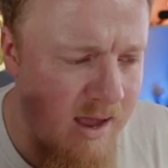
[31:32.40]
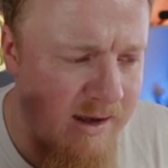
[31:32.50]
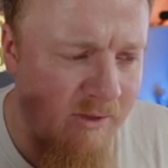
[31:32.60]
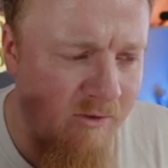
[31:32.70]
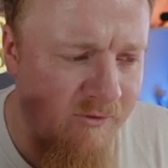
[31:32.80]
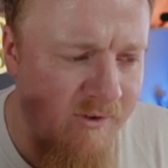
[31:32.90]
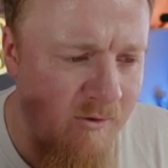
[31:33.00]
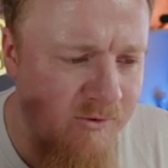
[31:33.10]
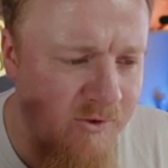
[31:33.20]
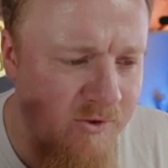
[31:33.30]
Now the
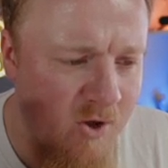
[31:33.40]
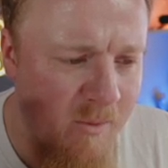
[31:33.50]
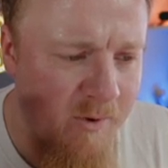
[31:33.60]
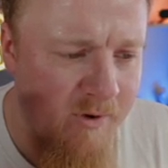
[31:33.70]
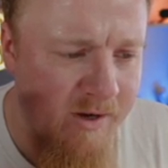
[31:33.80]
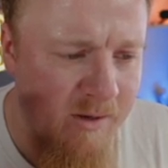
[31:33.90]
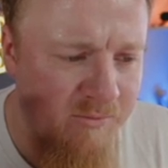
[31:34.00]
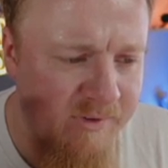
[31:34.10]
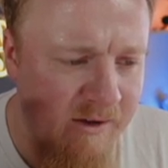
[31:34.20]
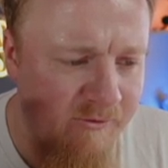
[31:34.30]
phone's on top, or I can
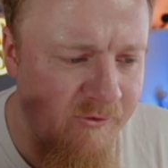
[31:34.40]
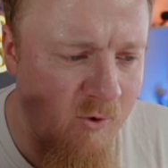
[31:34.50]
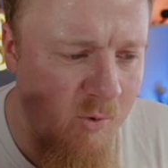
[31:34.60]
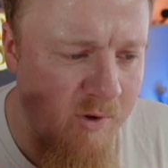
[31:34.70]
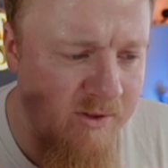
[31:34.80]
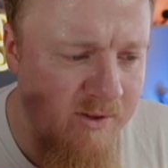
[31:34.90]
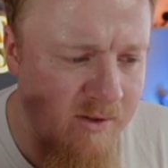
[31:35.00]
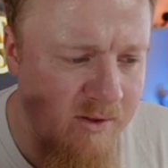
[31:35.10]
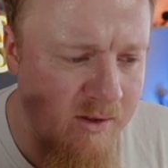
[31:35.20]
bring it forwards.